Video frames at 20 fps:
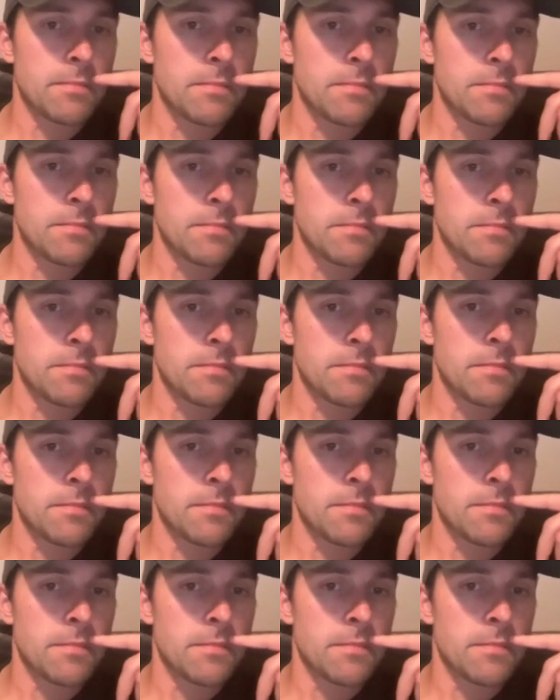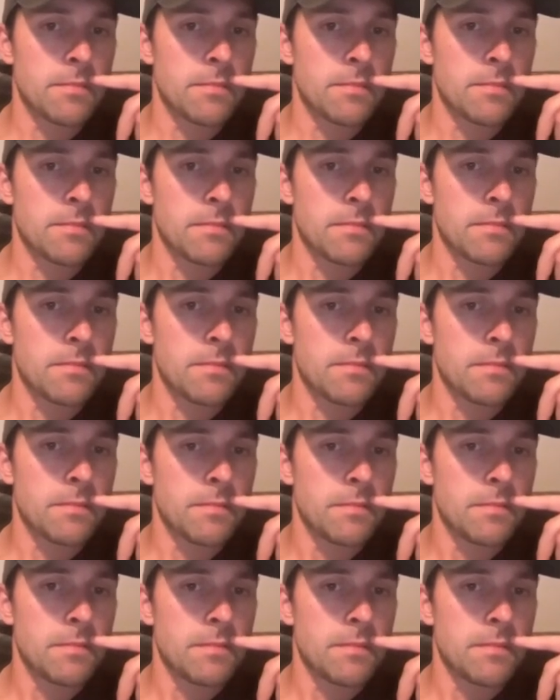
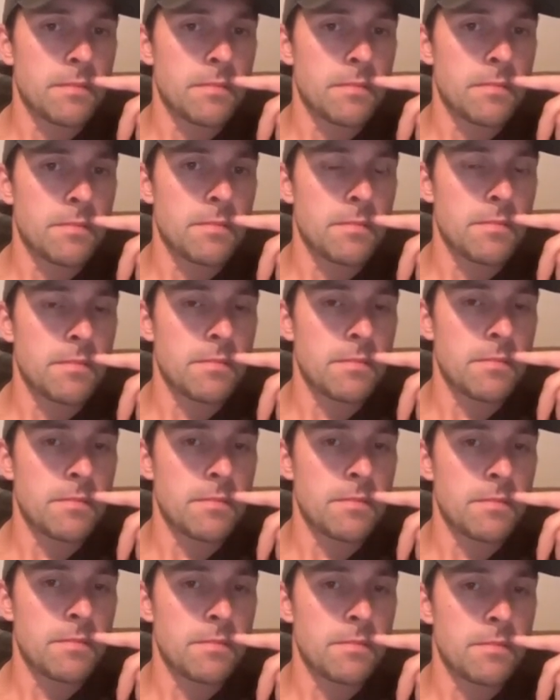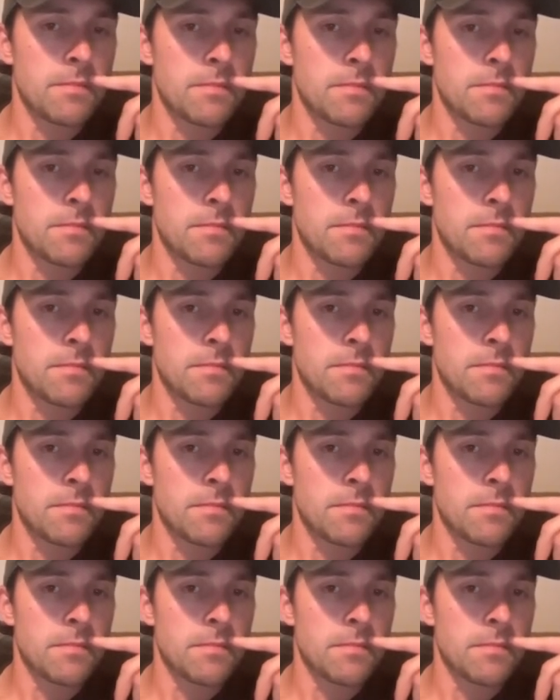
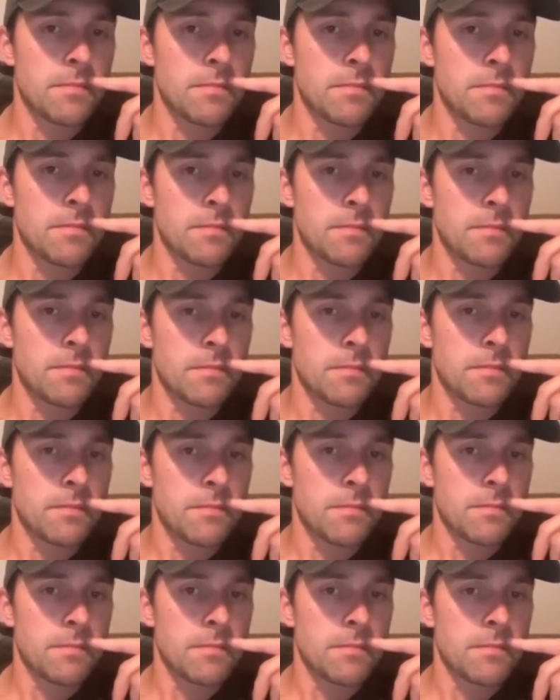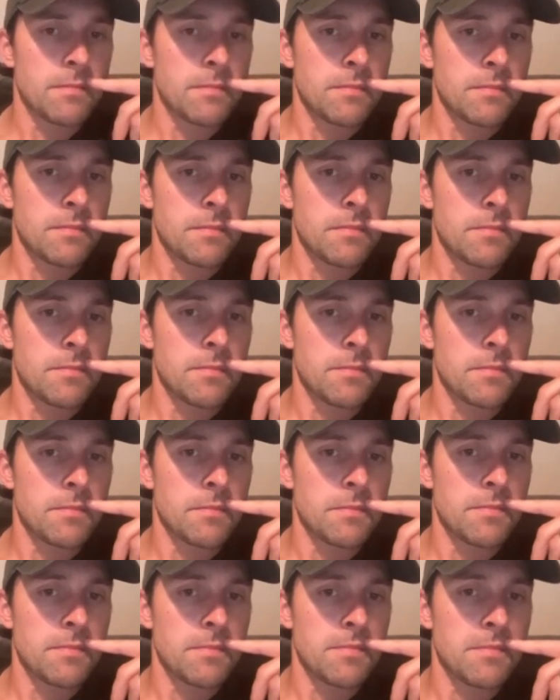
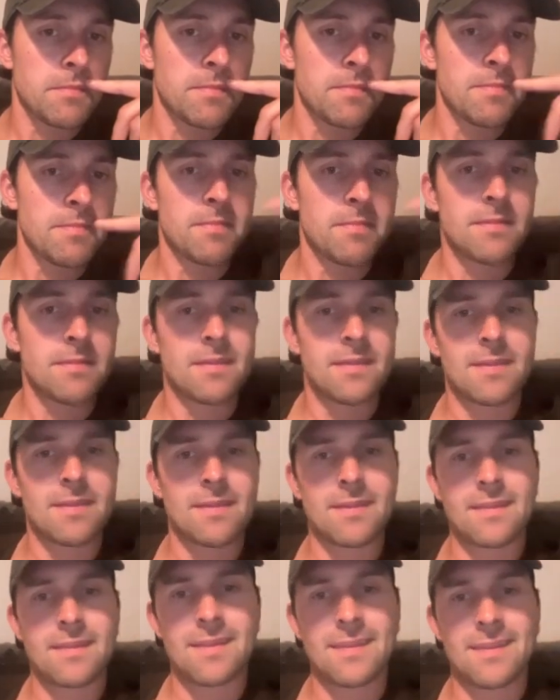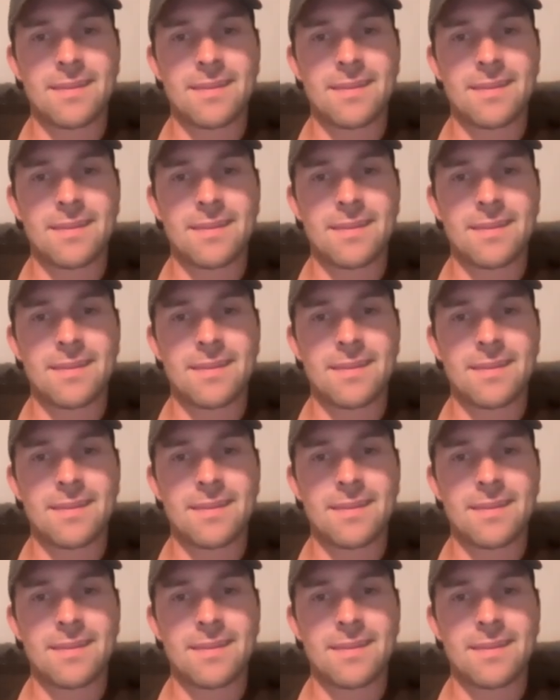No words are spoken by the person on screen.